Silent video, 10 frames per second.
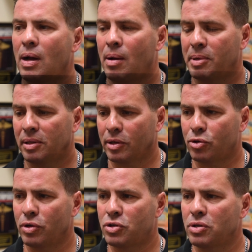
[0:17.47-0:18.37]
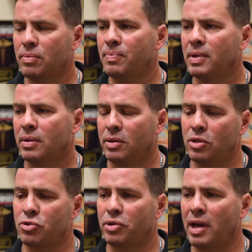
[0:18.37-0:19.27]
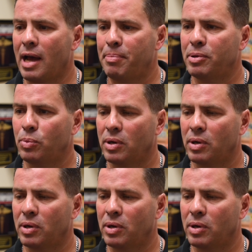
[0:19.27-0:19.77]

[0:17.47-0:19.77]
I'm an electrician. The injury happened